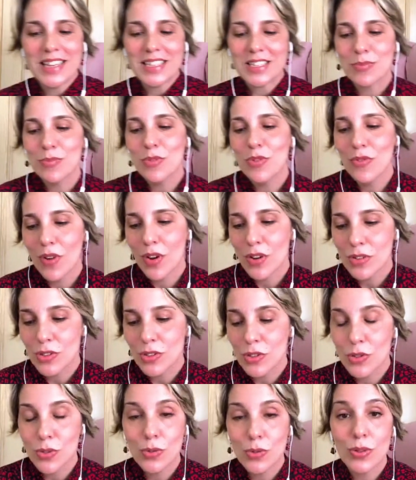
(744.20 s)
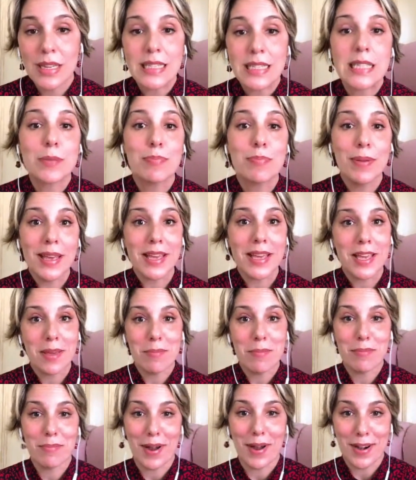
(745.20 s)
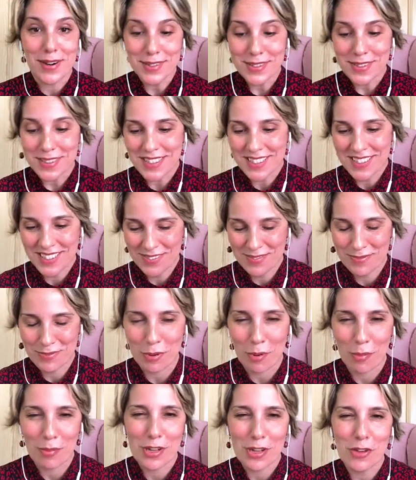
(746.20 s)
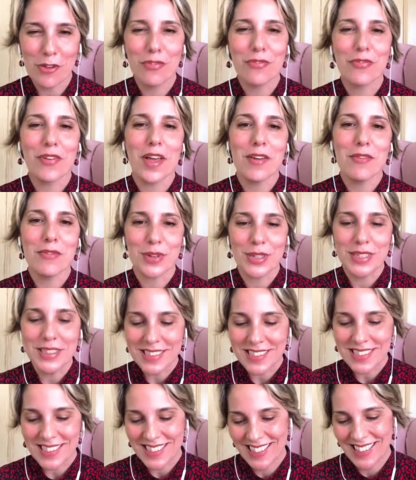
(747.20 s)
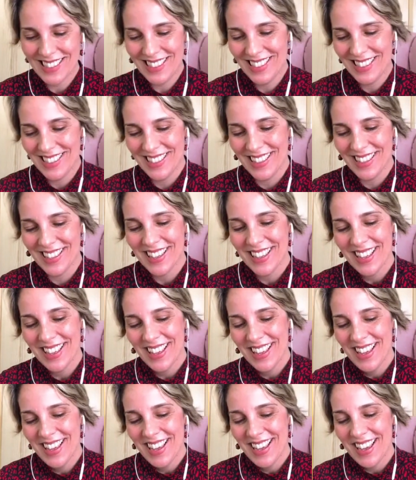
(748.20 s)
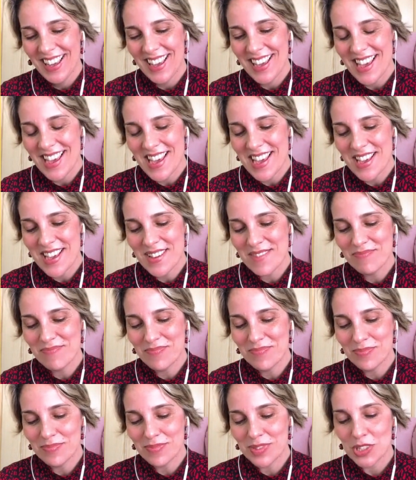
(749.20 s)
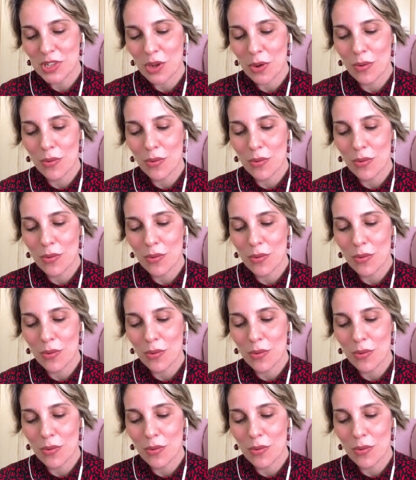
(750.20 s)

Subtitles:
let's move on to the speaking part, probably your favorite. Many